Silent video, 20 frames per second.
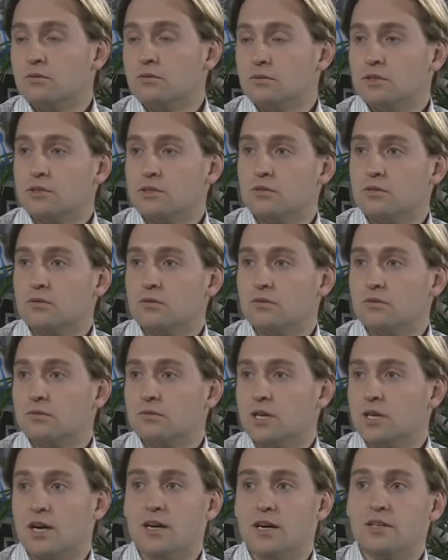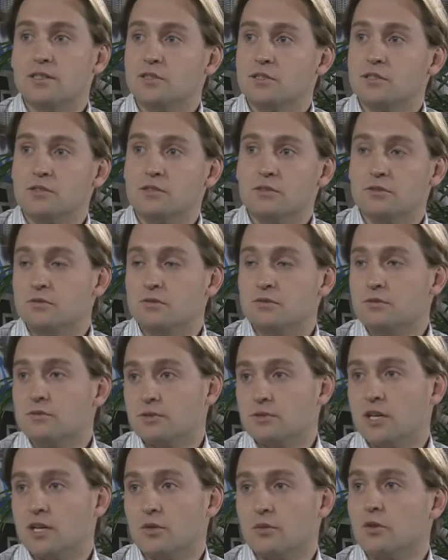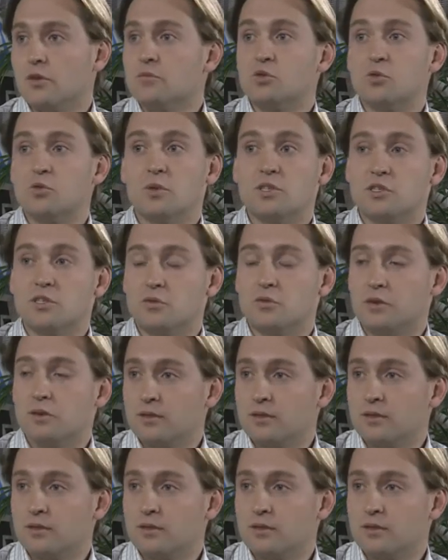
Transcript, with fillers: there's no ties to Keller okay. whatsoever.